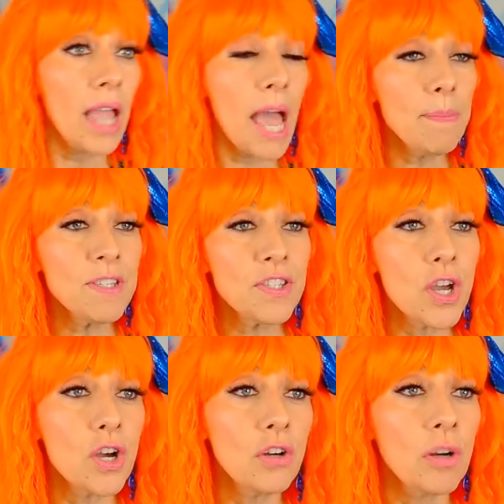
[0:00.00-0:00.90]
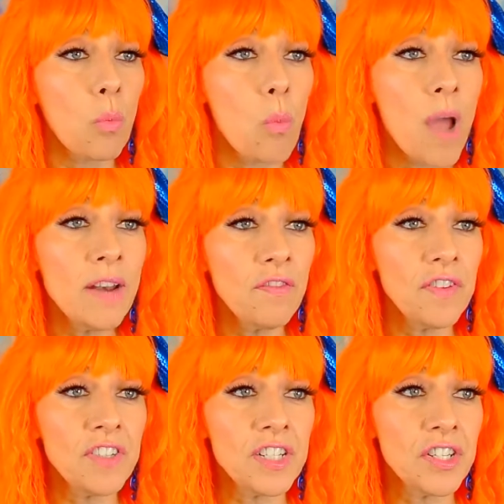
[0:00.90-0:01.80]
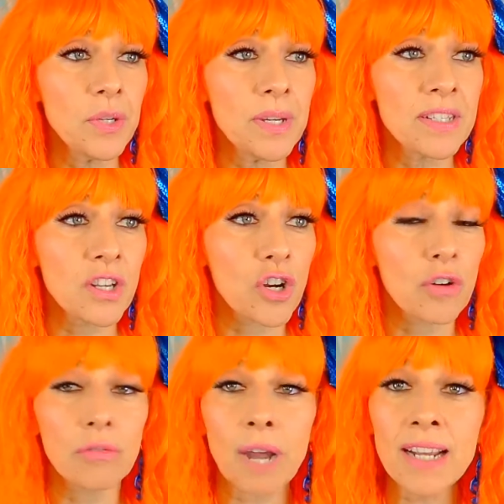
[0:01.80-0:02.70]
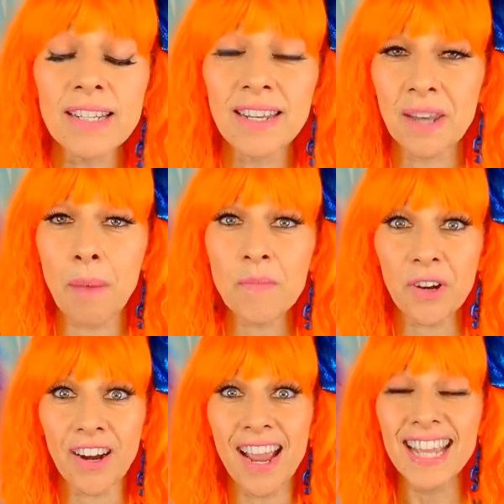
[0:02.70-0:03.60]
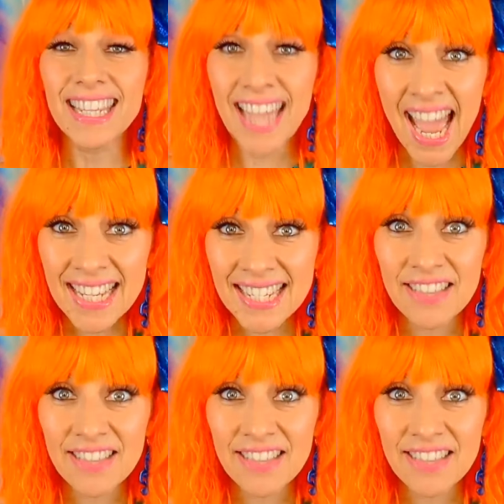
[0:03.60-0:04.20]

Episode 152 is the correct number. Yes,